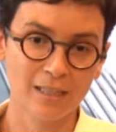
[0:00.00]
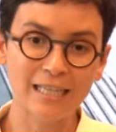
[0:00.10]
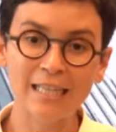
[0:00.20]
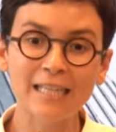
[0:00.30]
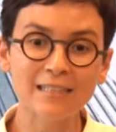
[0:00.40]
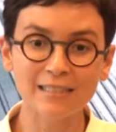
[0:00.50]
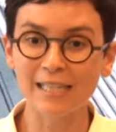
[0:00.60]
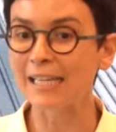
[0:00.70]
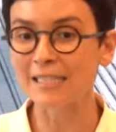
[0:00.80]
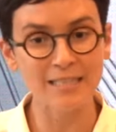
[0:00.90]
It is
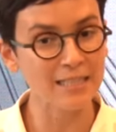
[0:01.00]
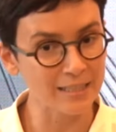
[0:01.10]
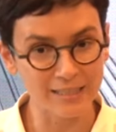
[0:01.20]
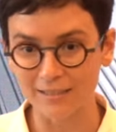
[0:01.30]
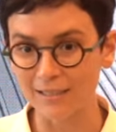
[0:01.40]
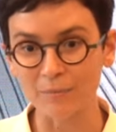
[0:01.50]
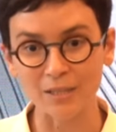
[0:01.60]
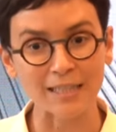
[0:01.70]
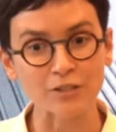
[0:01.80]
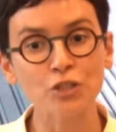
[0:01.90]
an idea, it is
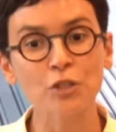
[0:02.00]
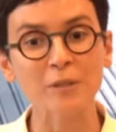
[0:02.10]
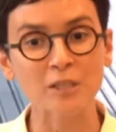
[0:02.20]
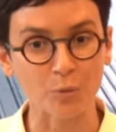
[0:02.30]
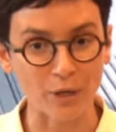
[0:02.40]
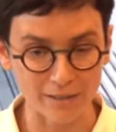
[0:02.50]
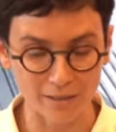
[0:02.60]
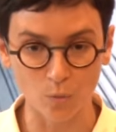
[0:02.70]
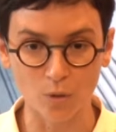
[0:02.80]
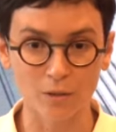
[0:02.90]
something that should be spread in
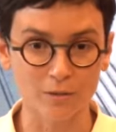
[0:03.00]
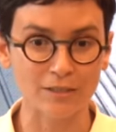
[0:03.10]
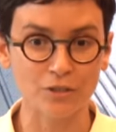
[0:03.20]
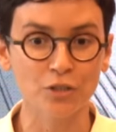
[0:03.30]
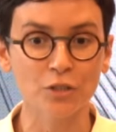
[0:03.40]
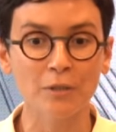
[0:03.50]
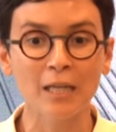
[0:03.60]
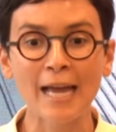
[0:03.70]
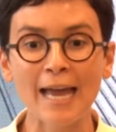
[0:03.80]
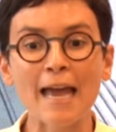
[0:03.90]
the world, that should
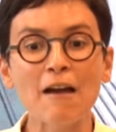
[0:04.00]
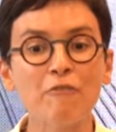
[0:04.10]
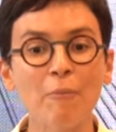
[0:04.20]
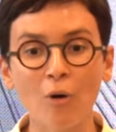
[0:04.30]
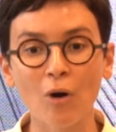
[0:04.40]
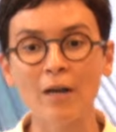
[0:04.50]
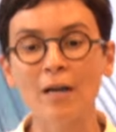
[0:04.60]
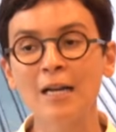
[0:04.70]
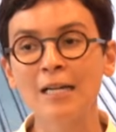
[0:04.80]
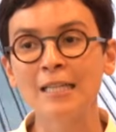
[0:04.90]
have
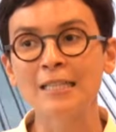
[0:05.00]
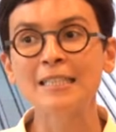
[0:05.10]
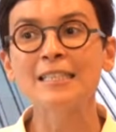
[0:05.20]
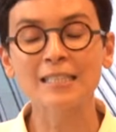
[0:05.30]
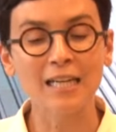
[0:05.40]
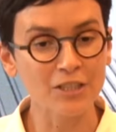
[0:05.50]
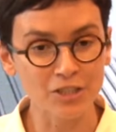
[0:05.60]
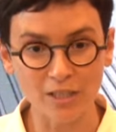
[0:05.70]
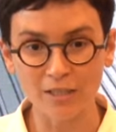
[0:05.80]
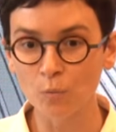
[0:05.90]
more
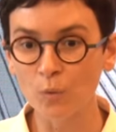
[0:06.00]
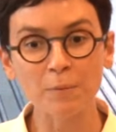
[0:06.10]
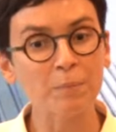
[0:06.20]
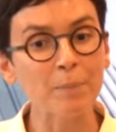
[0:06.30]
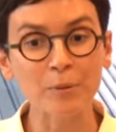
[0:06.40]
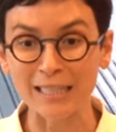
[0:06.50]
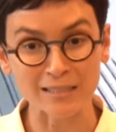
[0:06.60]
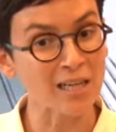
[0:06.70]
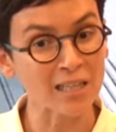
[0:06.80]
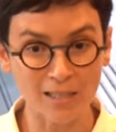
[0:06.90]
discussion with people
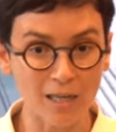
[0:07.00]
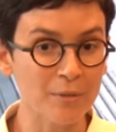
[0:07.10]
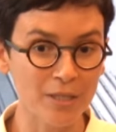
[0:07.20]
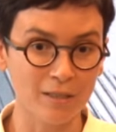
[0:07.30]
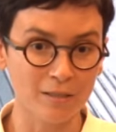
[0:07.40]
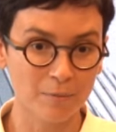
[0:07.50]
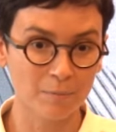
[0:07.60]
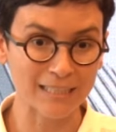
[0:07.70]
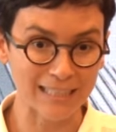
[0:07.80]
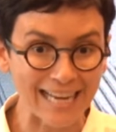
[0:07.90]
that cannot come here,
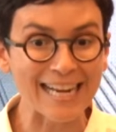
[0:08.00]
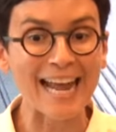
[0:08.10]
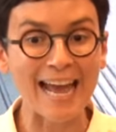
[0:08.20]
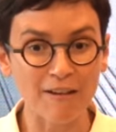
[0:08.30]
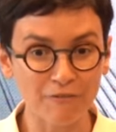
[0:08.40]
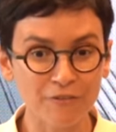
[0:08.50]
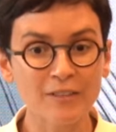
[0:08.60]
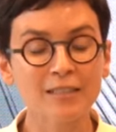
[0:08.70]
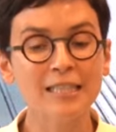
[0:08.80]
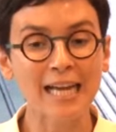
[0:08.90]
but they can have
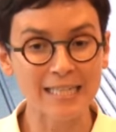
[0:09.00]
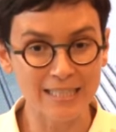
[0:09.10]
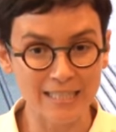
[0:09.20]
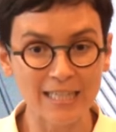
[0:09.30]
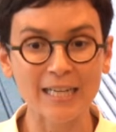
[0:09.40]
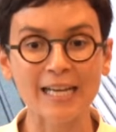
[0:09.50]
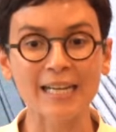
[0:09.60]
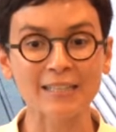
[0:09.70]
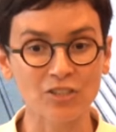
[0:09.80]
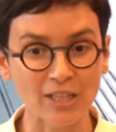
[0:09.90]
the idea and
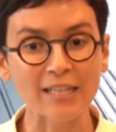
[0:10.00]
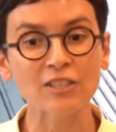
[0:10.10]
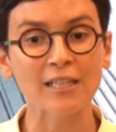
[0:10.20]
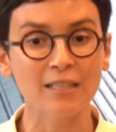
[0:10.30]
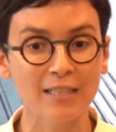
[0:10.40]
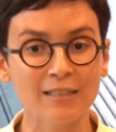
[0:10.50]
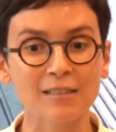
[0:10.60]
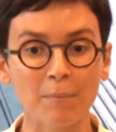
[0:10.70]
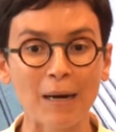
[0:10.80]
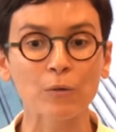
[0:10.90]
exchange ideas
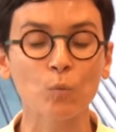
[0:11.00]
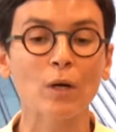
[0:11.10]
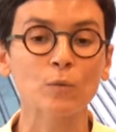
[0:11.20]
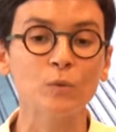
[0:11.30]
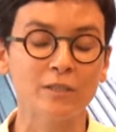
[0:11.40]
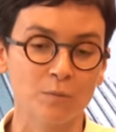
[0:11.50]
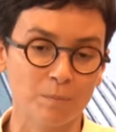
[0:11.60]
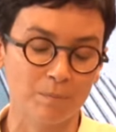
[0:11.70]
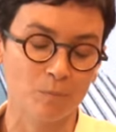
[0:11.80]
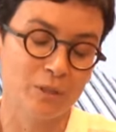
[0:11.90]
about what we,
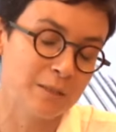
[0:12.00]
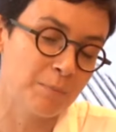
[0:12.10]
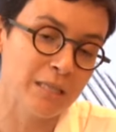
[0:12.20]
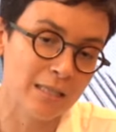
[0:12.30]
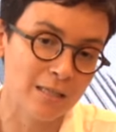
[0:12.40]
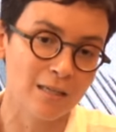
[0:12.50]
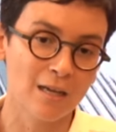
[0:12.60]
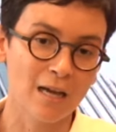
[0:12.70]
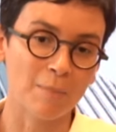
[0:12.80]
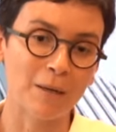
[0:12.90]
we speak,
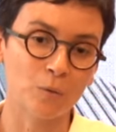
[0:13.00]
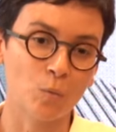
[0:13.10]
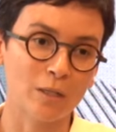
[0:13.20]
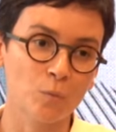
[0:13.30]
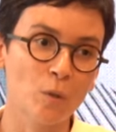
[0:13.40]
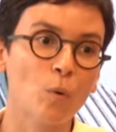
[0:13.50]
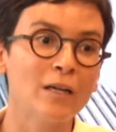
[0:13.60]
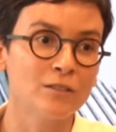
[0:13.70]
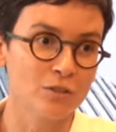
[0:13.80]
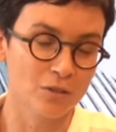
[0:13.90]
about what we
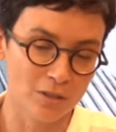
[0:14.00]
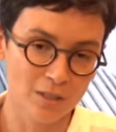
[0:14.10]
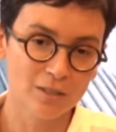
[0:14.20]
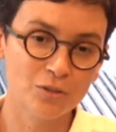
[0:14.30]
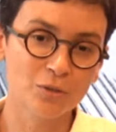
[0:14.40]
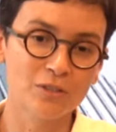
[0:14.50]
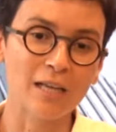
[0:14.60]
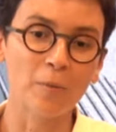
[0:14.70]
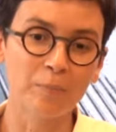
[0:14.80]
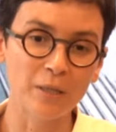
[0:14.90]
want to, to
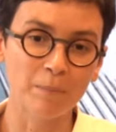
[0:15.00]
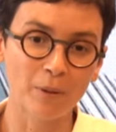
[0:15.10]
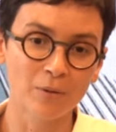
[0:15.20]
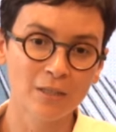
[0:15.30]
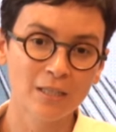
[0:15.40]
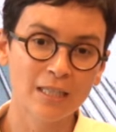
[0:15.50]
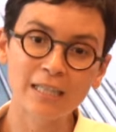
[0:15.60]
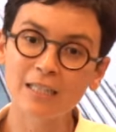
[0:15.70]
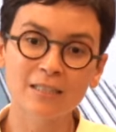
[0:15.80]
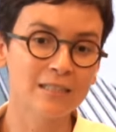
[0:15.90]
tell people
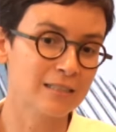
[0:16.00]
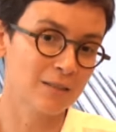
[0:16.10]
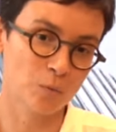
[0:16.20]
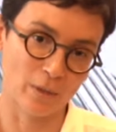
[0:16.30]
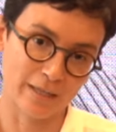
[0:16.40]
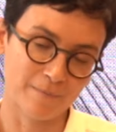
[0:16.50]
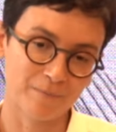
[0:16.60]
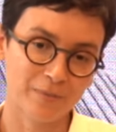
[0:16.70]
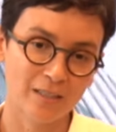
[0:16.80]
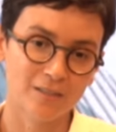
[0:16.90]
in a distant way.
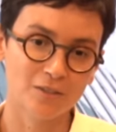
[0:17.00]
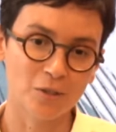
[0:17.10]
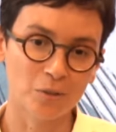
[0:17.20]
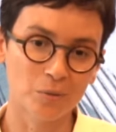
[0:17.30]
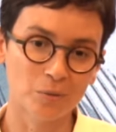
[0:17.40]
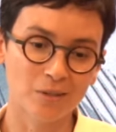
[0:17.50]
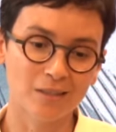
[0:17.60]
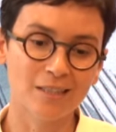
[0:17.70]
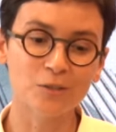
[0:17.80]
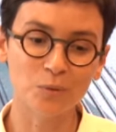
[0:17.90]
So
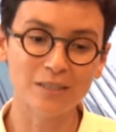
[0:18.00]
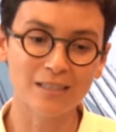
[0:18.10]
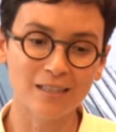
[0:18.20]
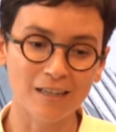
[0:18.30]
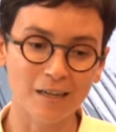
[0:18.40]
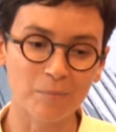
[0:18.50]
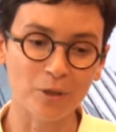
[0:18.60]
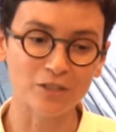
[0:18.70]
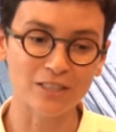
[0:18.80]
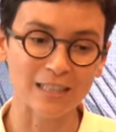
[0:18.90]
this was a, a
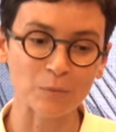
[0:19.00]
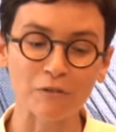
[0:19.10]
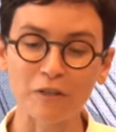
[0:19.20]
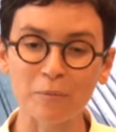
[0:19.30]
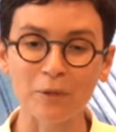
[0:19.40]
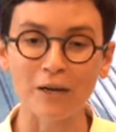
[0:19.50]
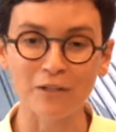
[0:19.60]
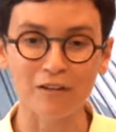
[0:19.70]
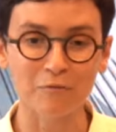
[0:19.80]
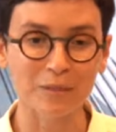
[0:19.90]
project that we're very
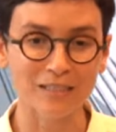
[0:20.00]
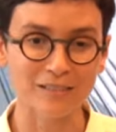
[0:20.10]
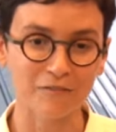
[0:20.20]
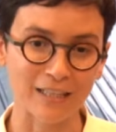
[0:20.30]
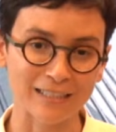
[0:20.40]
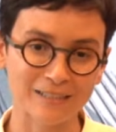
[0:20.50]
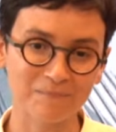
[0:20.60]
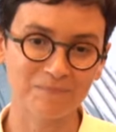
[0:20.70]
proud of because of that.